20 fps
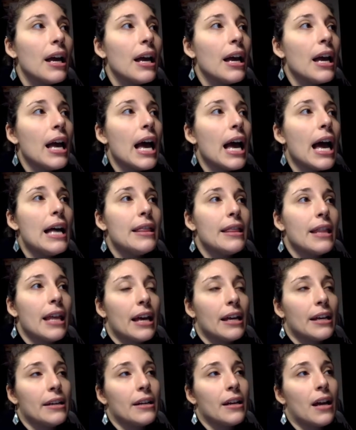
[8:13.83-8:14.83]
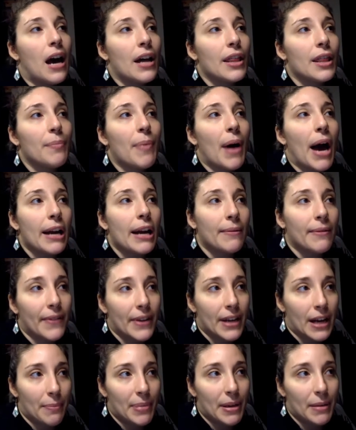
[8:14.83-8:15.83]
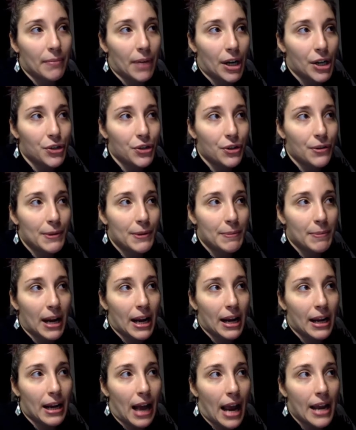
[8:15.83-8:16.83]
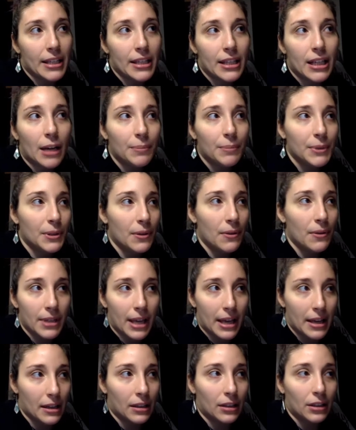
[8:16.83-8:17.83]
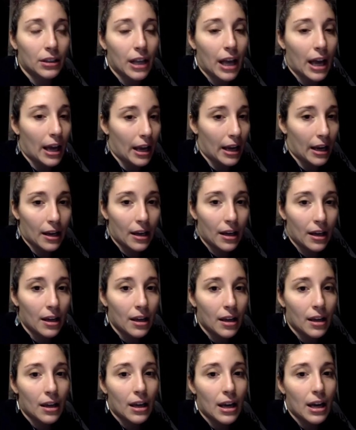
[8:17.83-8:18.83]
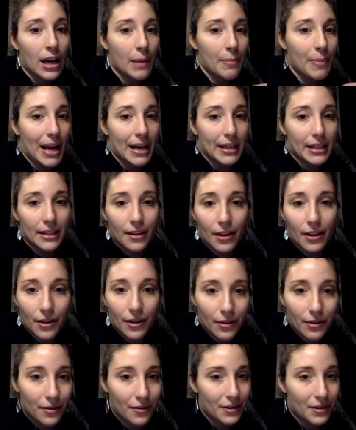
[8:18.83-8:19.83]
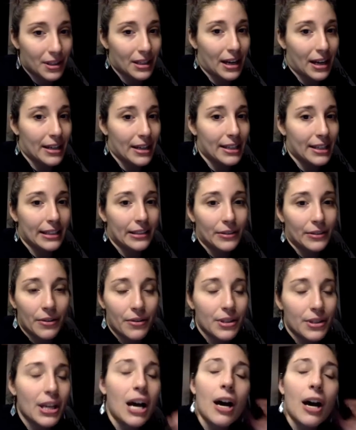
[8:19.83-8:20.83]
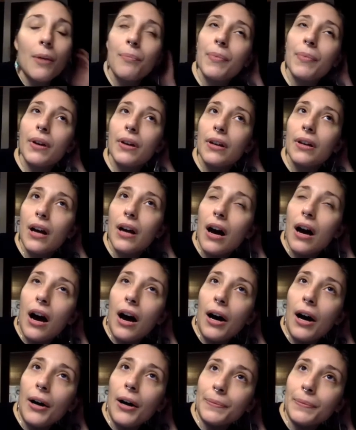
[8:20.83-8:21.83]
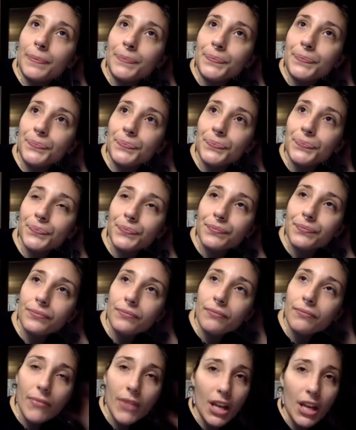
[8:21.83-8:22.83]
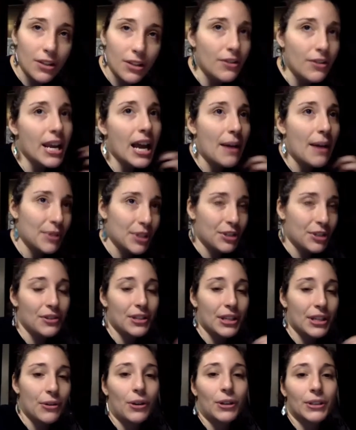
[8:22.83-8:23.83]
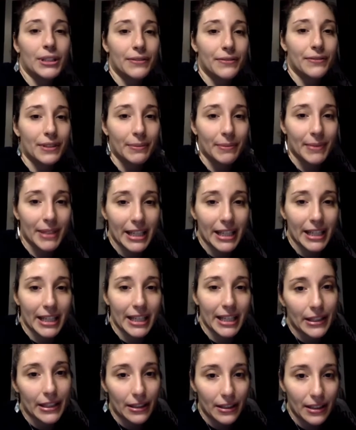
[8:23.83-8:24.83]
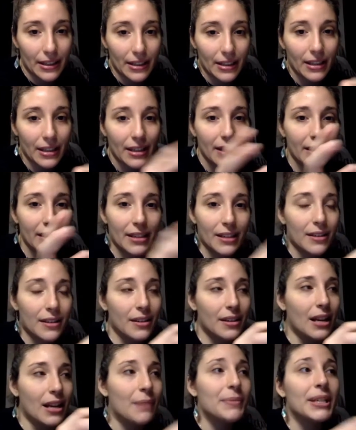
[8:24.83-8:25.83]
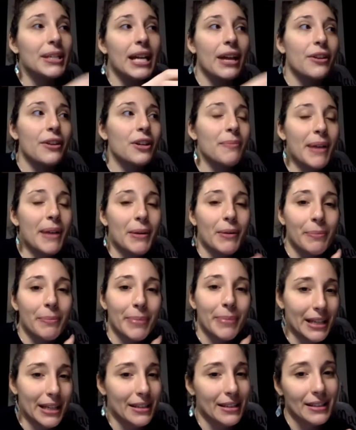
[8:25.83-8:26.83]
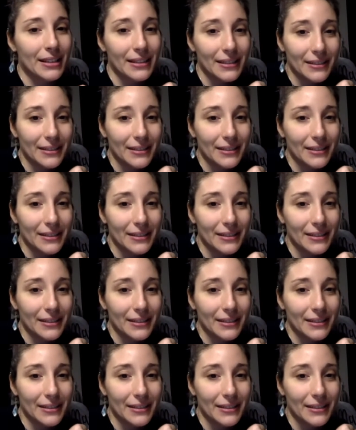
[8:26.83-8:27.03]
And then on the bottom of it, I put mushrooms, but I sculpted those out of clay, and I painted those and I sealed those up. So yeah, I'm just using all different materials to come together to make one piece.